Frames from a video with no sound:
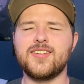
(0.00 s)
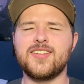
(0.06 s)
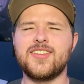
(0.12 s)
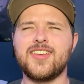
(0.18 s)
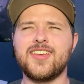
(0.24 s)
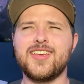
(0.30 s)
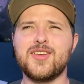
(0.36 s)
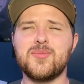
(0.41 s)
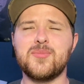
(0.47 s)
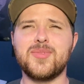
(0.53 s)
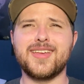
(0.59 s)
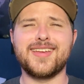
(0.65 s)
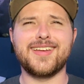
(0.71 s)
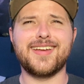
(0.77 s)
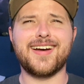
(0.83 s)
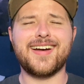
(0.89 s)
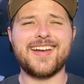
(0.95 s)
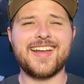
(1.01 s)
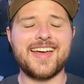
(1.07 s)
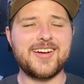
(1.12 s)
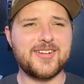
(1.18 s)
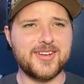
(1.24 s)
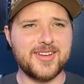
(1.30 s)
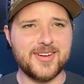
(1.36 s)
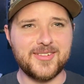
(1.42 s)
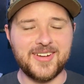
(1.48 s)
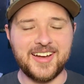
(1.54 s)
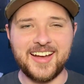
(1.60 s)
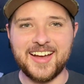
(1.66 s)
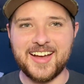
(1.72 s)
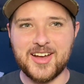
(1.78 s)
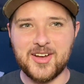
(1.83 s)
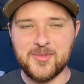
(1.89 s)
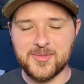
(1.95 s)
to him being God. I don't know.
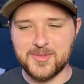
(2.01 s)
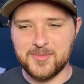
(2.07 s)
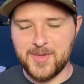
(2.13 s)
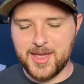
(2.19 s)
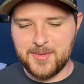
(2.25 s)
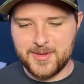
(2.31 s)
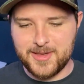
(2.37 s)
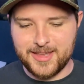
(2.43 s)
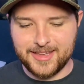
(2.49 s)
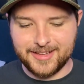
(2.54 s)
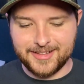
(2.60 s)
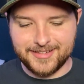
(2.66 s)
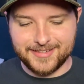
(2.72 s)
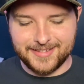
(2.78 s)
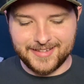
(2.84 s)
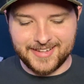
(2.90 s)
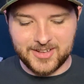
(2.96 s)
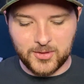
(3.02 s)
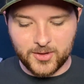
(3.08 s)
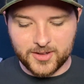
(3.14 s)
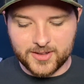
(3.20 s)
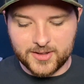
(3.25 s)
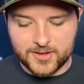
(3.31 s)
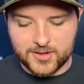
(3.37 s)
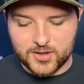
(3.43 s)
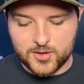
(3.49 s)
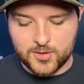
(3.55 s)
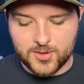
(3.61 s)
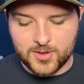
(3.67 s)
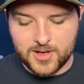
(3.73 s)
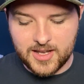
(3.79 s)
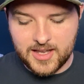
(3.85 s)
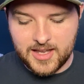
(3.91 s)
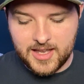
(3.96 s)
Uh, maybe in order
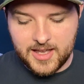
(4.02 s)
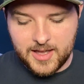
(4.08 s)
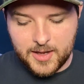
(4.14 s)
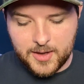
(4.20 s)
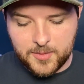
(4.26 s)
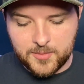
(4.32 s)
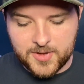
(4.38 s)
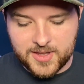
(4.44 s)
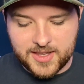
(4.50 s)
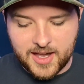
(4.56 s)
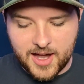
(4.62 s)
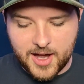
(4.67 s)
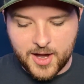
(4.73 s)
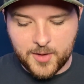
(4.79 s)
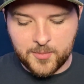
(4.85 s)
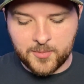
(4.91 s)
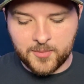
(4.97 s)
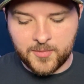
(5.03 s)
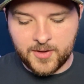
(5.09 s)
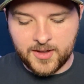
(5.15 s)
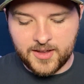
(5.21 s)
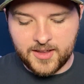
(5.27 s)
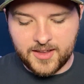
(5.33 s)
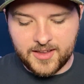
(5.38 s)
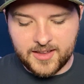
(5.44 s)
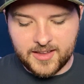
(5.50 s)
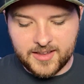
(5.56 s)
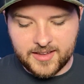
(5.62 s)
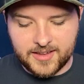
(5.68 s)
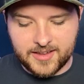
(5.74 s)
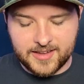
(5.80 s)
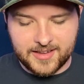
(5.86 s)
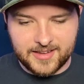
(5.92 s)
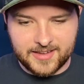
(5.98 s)
to become
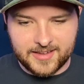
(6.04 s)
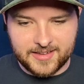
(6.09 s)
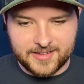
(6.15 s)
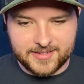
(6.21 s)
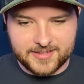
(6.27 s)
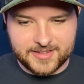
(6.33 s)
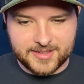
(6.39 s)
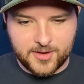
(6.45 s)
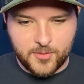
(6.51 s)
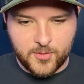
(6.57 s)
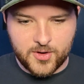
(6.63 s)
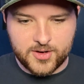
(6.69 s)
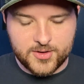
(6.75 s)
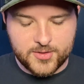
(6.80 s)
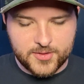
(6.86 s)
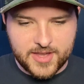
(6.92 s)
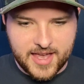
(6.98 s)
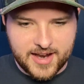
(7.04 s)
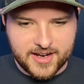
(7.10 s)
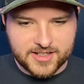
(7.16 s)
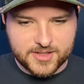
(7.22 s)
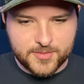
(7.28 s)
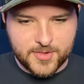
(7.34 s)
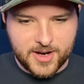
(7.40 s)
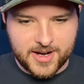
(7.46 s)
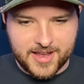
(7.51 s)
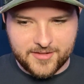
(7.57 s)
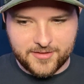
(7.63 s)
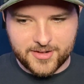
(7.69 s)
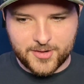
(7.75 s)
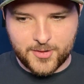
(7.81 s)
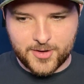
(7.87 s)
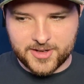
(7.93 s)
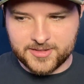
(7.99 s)
someone who cares about
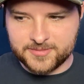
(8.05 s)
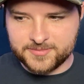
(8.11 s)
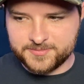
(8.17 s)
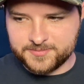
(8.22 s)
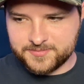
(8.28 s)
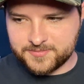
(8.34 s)
everyone,